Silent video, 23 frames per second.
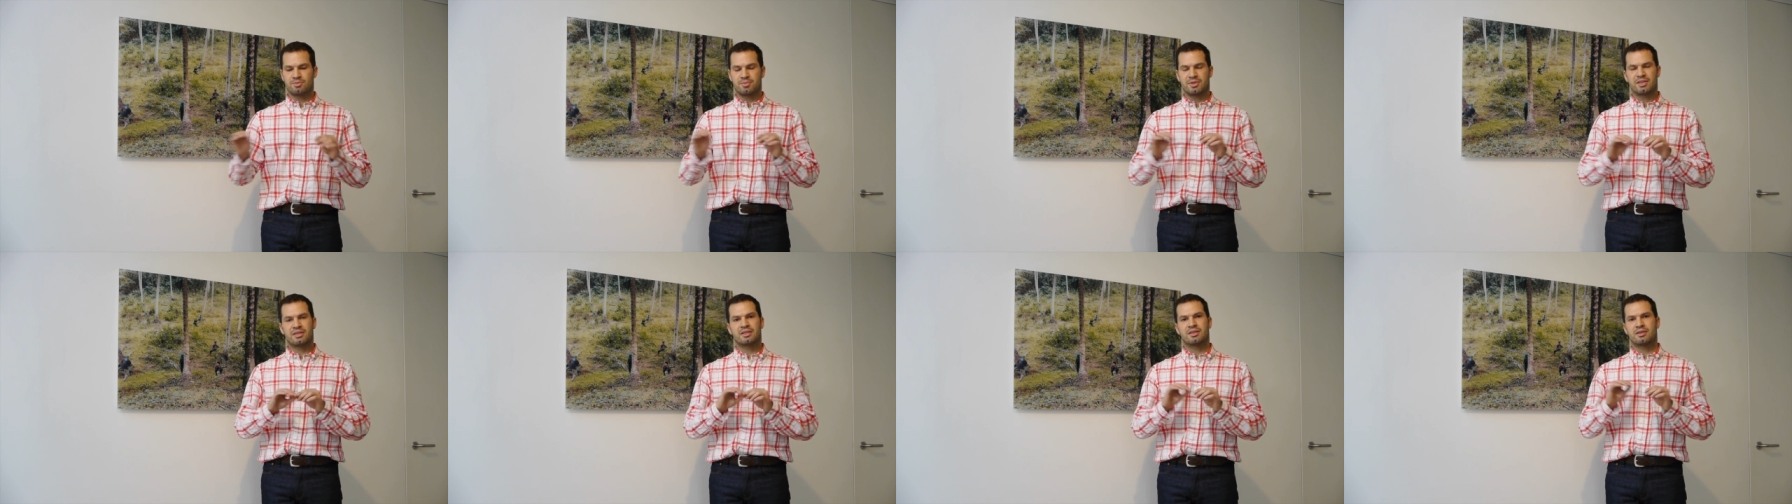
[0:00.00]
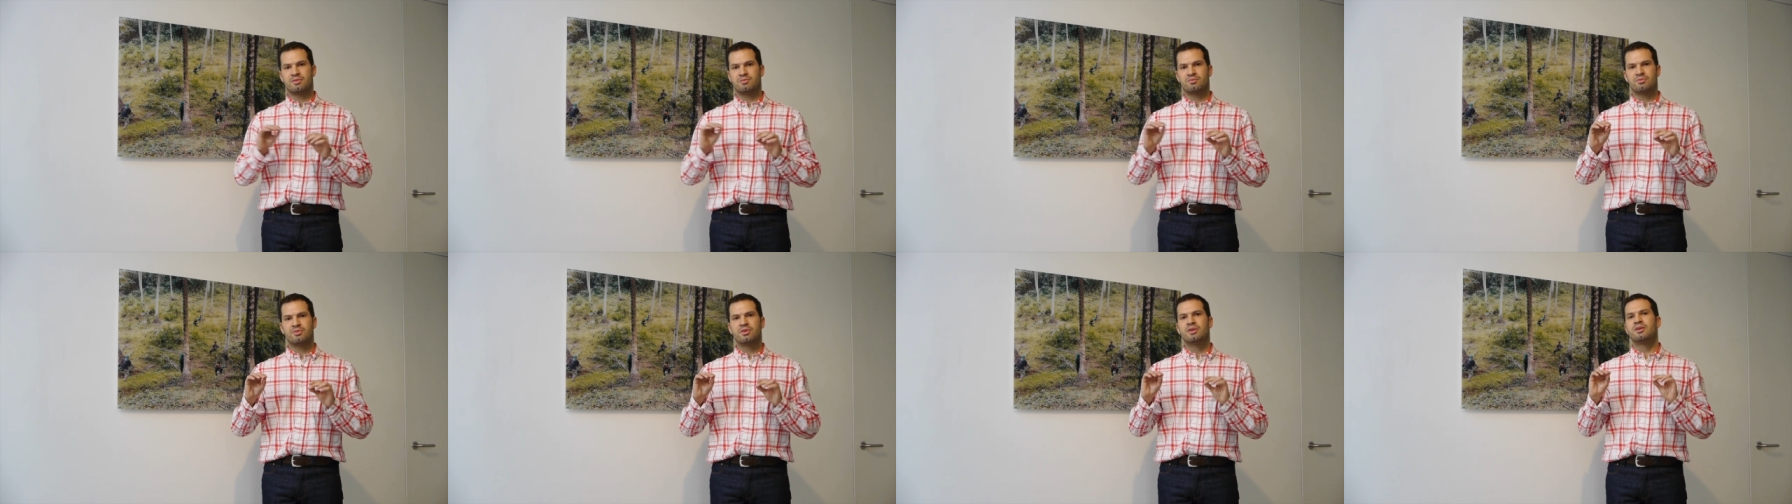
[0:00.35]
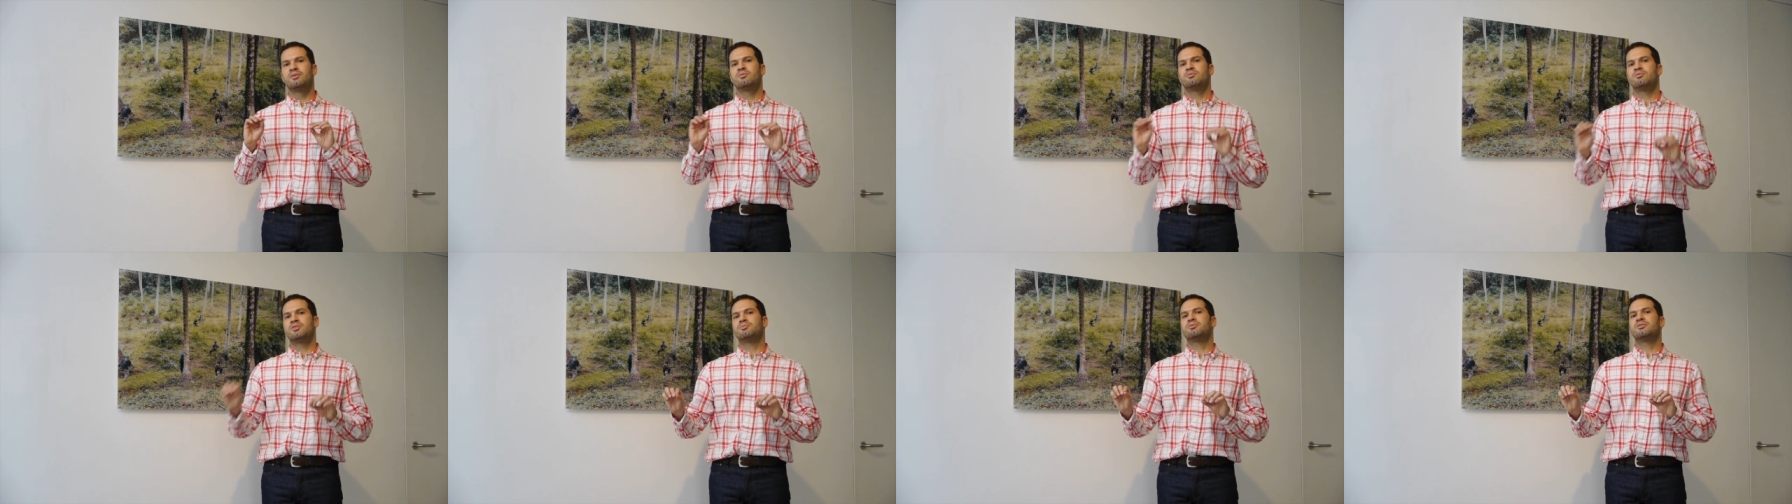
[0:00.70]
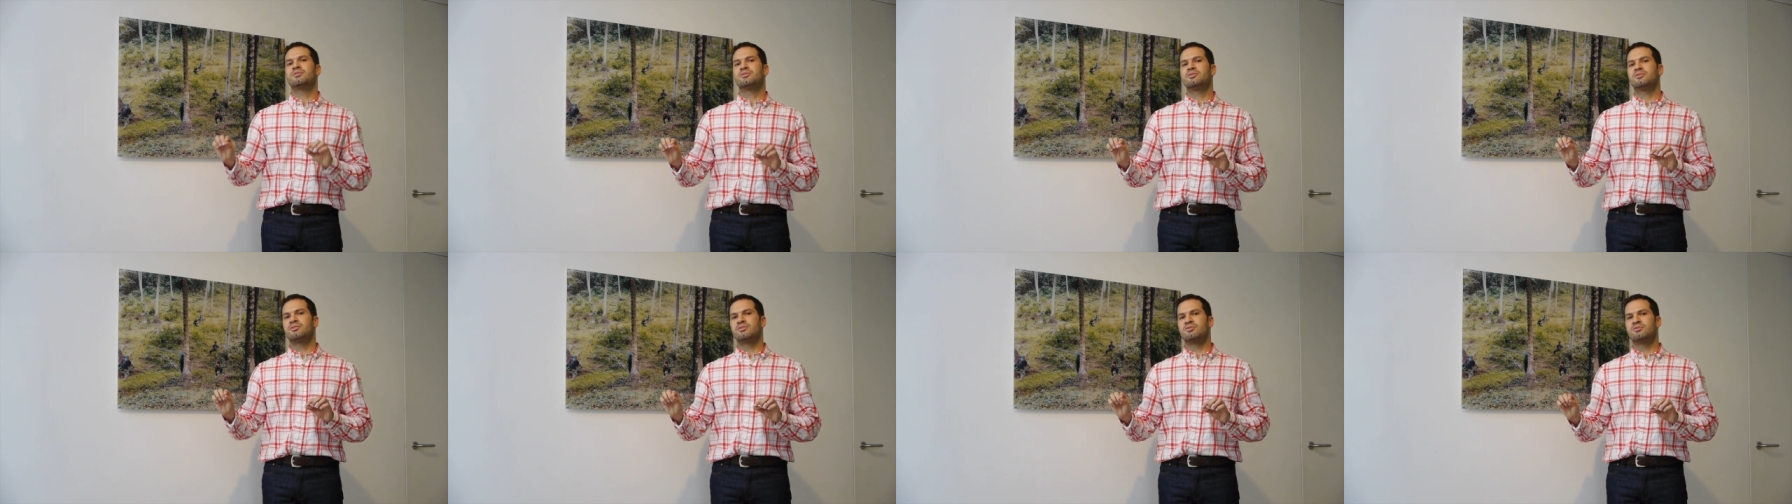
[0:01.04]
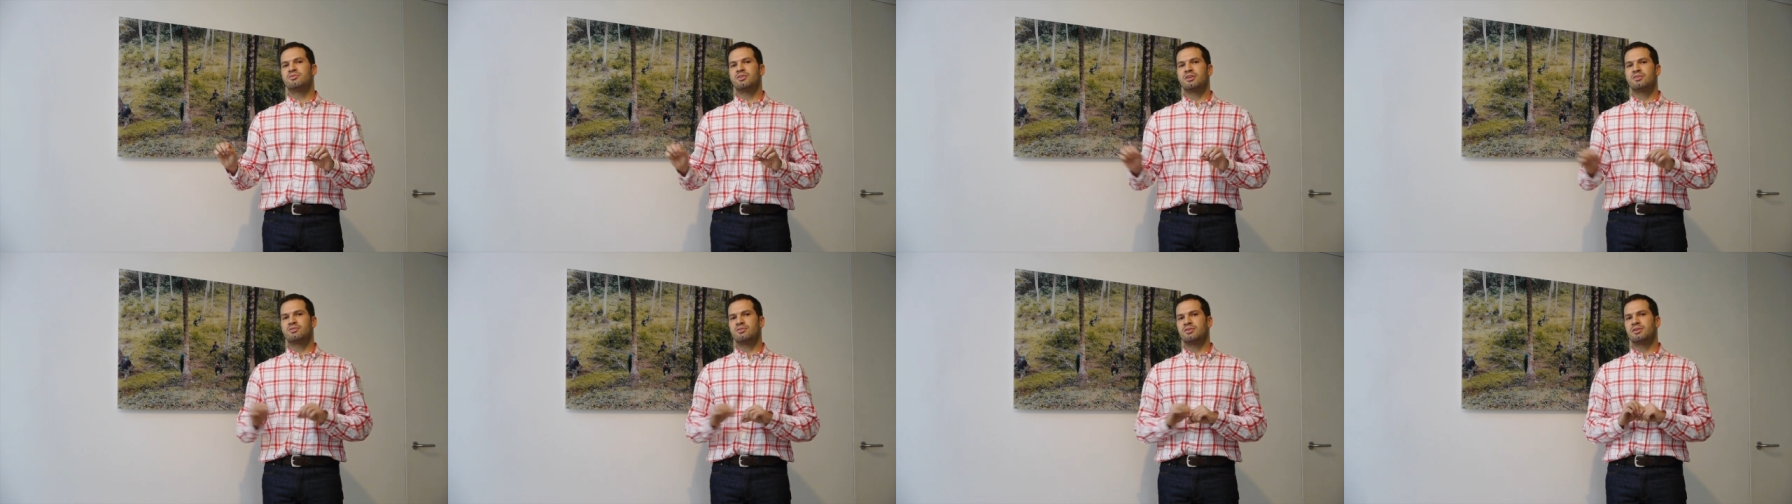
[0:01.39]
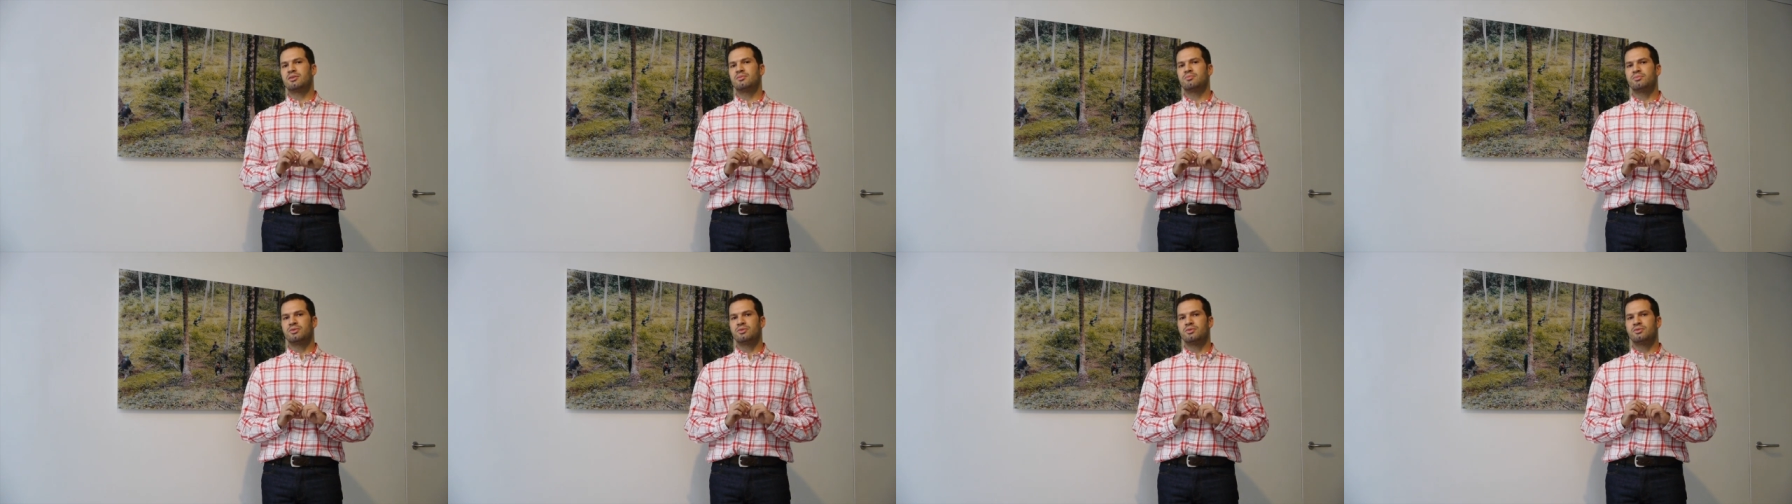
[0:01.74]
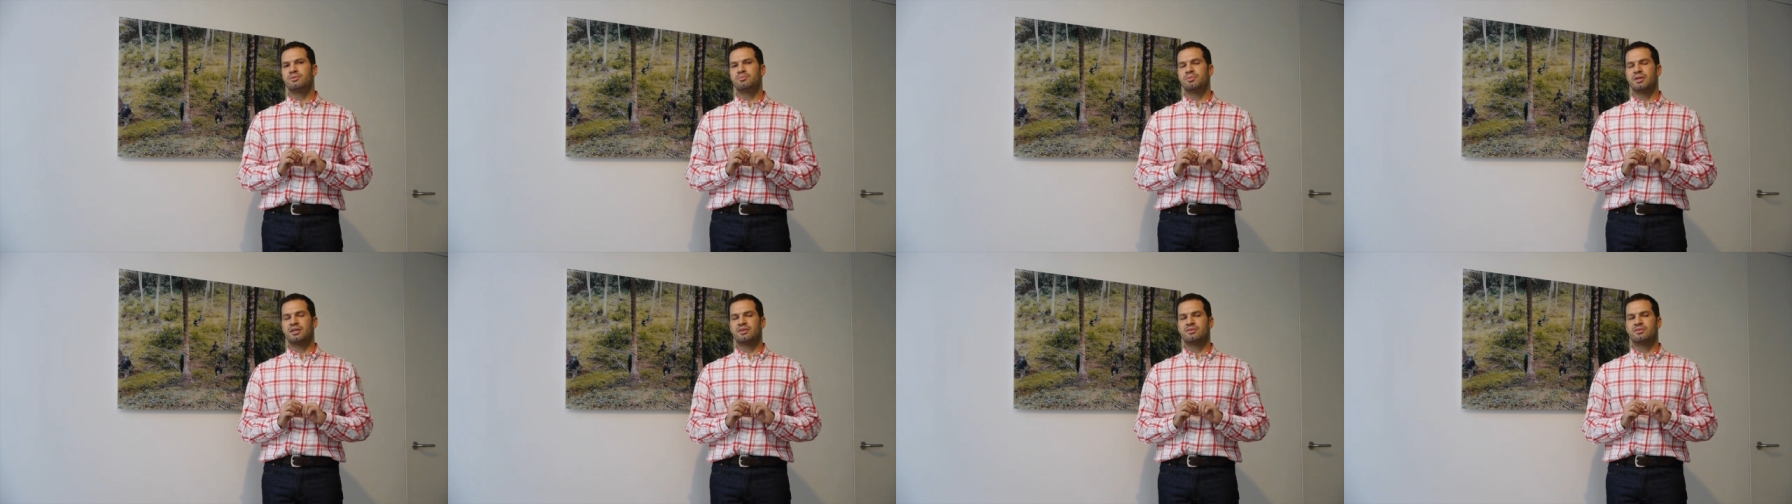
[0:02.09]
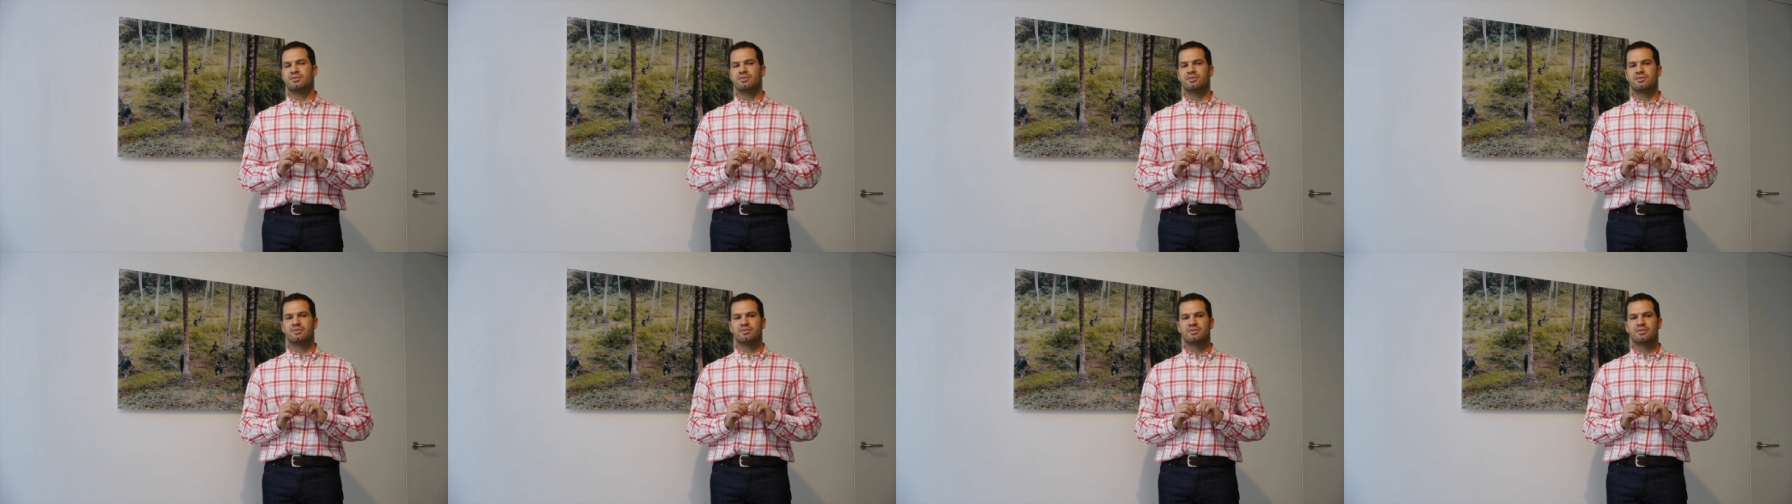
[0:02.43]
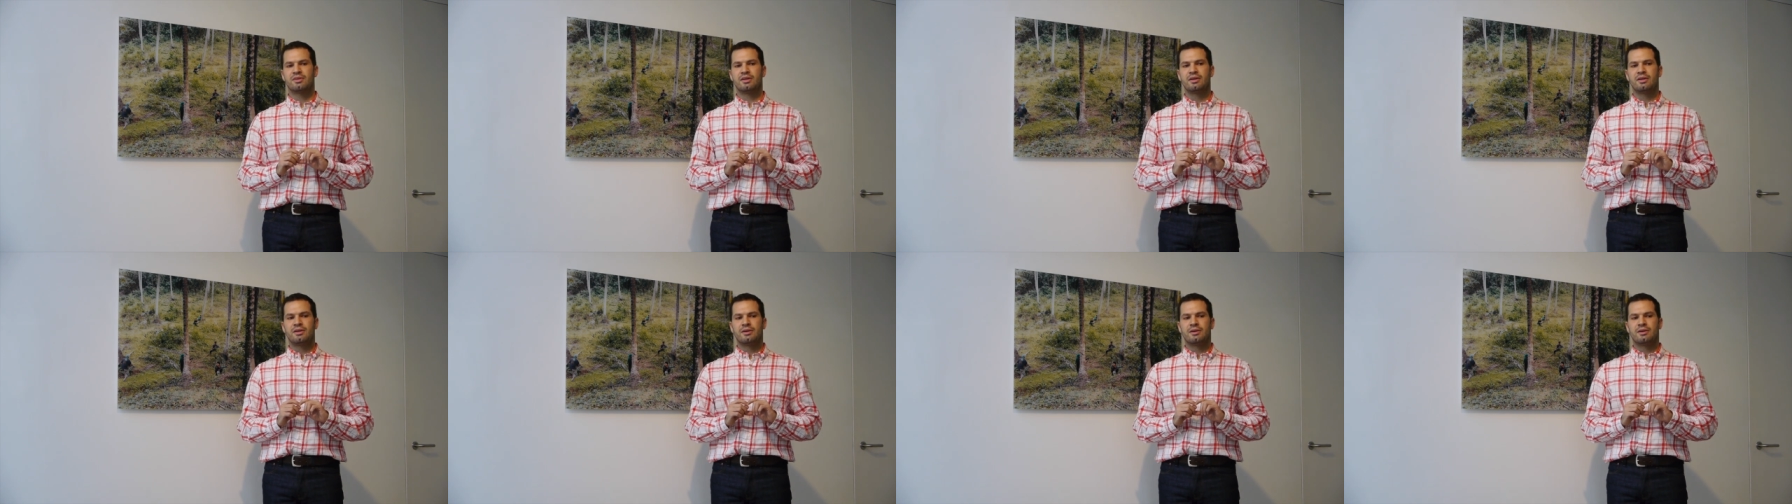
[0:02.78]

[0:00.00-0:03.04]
but it can reproduce these red, green, and blue pixels.